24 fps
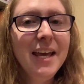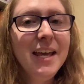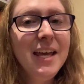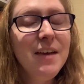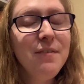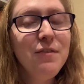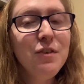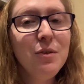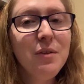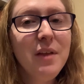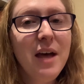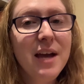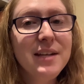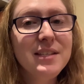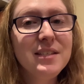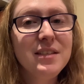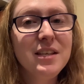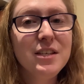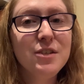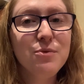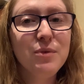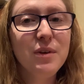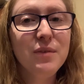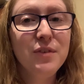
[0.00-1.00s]
If you liked
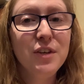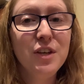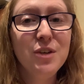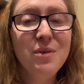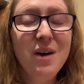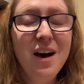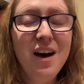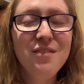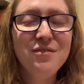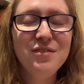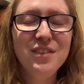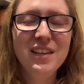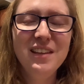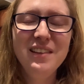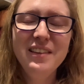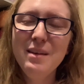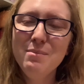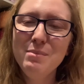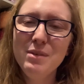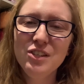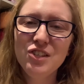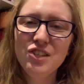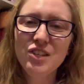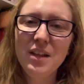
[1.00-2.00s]
this review of the
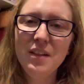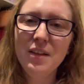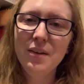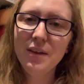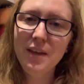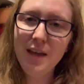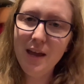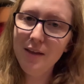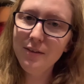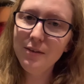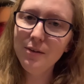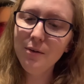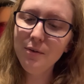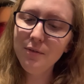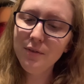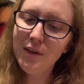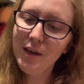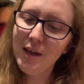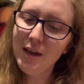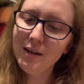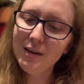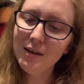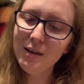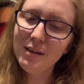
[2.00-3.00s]
limoncello candle,
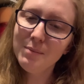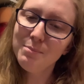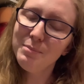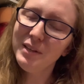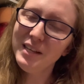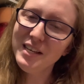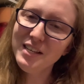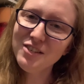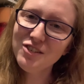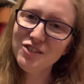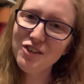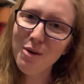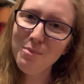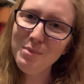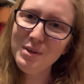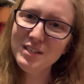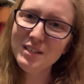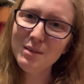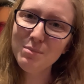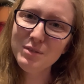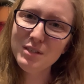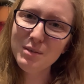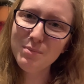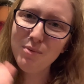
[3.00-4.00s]
then please show me
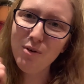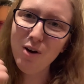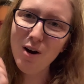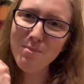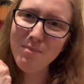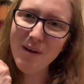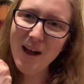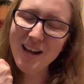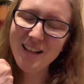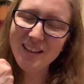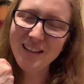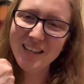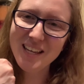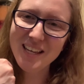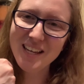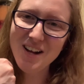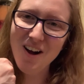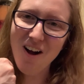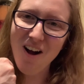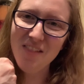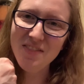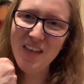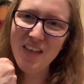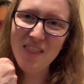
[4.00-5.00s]
some support by clicking
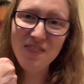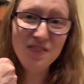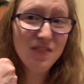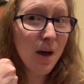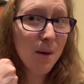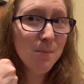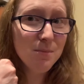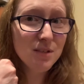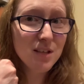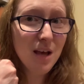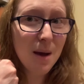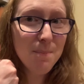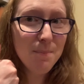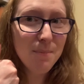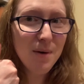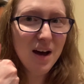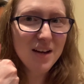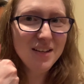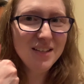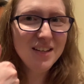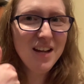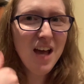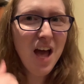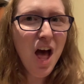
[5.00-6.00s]
on that thumbs up
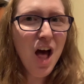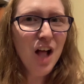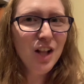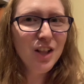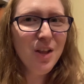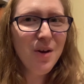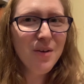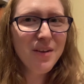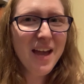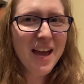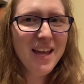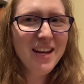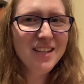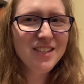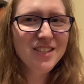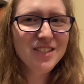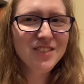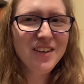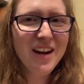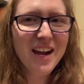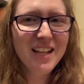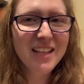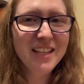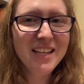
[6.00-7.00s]
button located
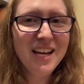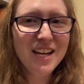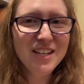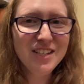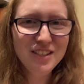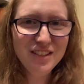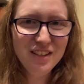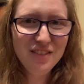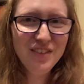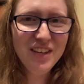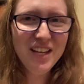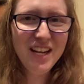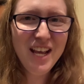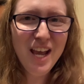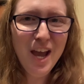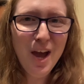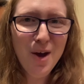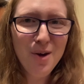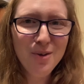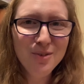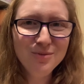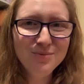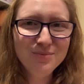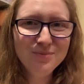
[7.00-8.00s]
directly under the
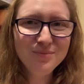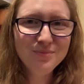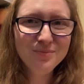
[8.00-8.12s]
video.